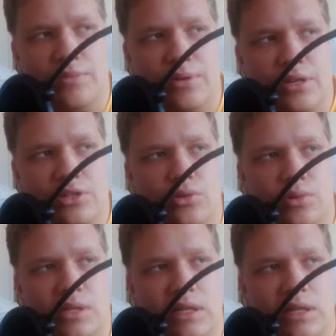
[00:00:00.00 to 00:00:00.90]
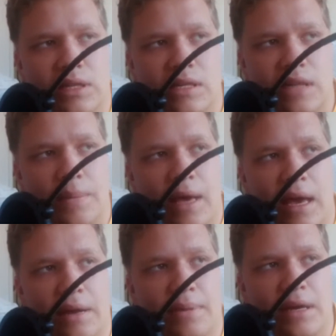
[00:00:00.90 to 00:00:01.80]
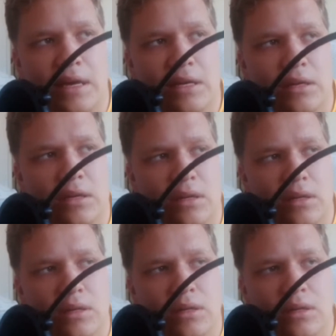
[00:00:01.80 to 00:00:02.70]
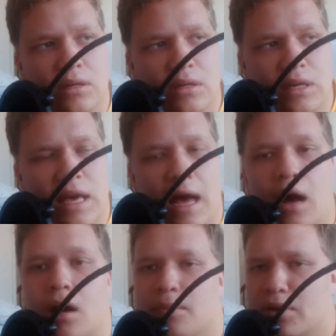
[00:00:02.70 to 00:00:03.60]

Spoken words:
I'm pretty sure was the last time Kate appeared. Yeah, I'm